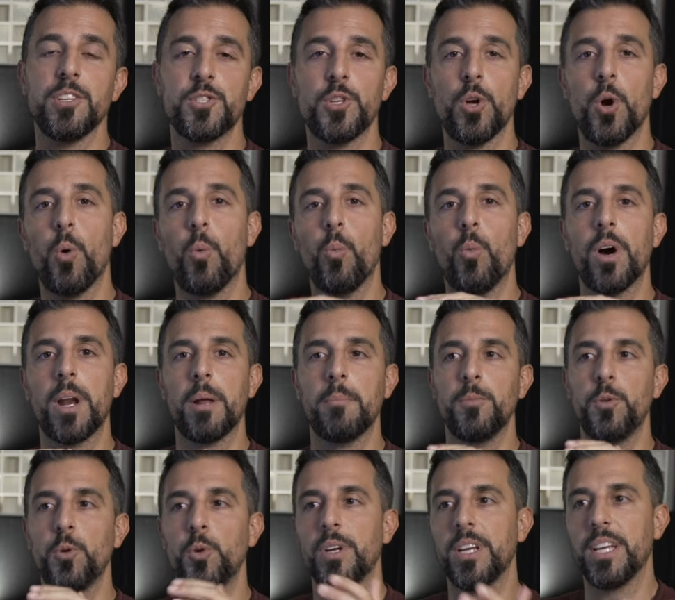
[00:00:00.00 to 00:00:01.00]
So what
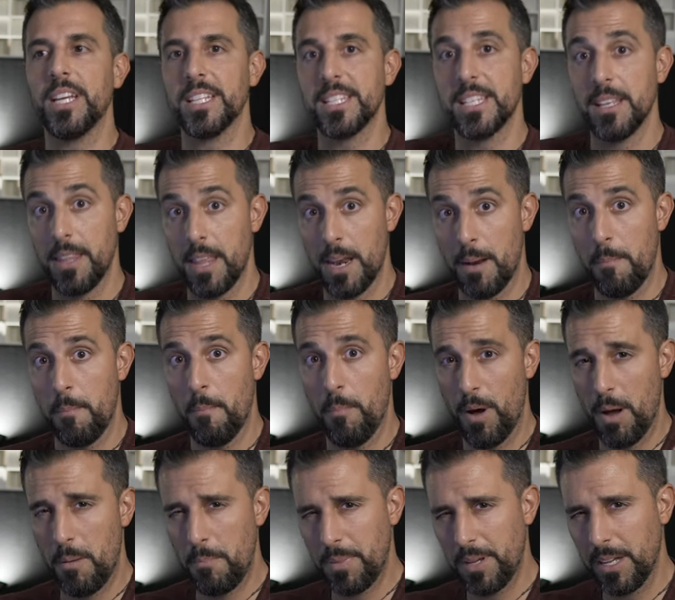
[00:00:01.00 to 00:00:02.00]
I'm doing is that, that I'm
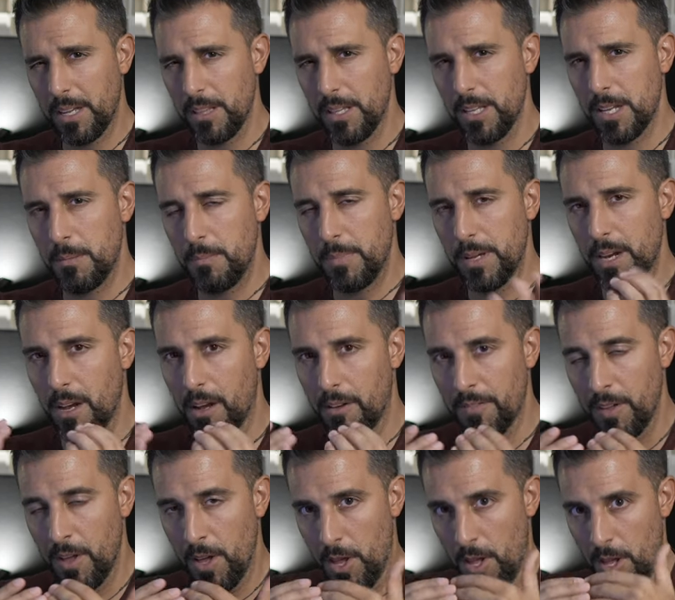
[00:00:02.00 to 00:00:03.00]
bumping a little bit
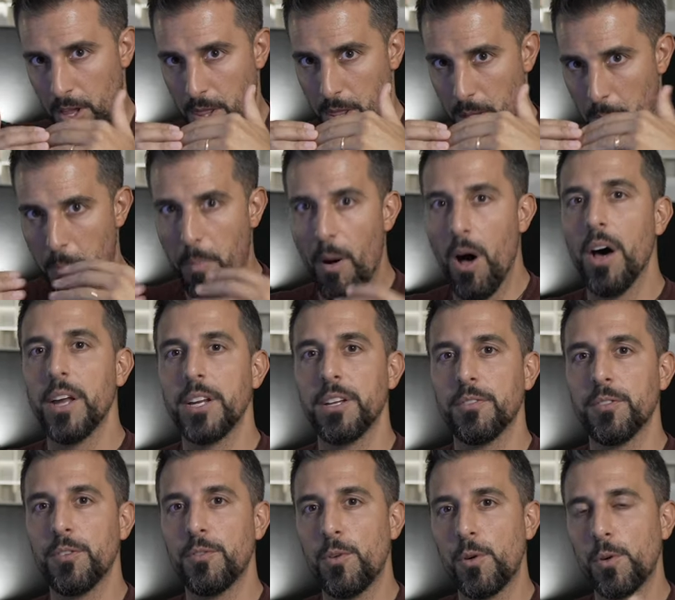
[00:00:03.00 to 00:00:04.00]
of the body
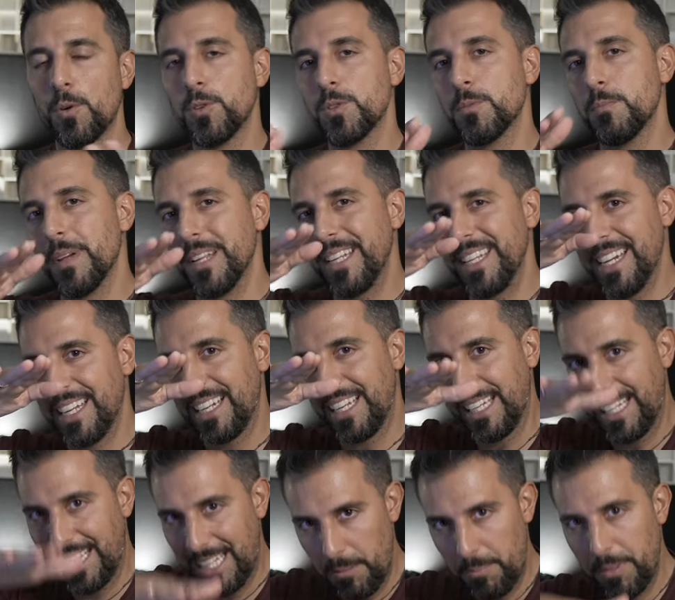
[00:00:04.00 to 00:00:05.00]
of the vocals, but yet
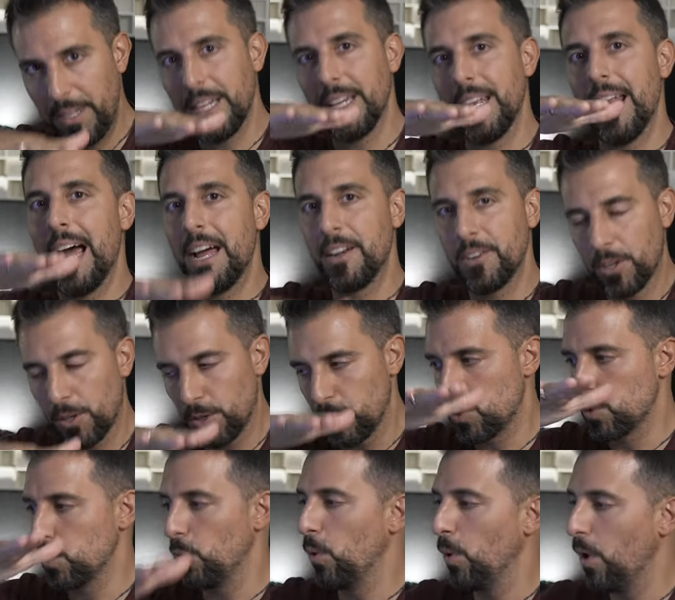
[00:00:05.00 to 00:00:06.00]
keeping it under
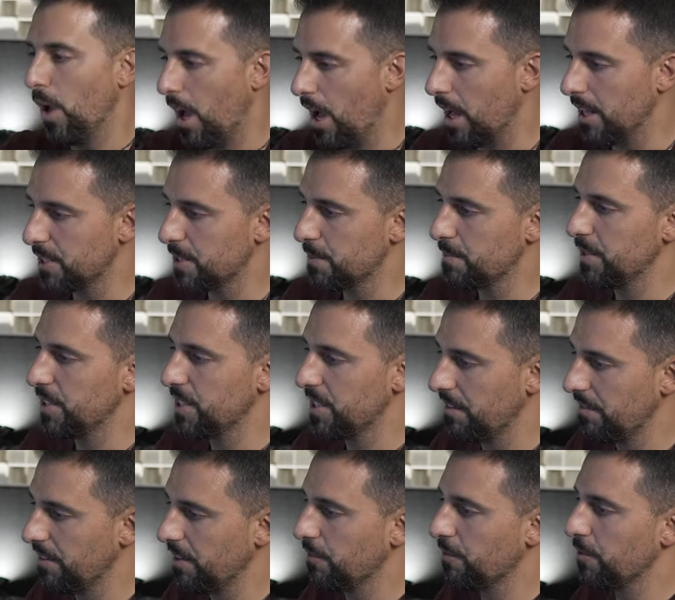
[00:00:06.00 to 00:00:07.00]
control on
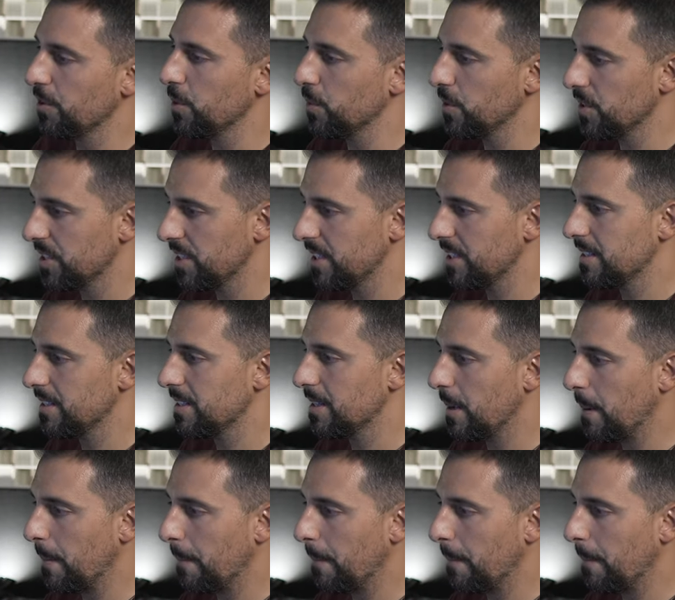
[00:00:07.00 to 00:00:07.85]
specific frequencies.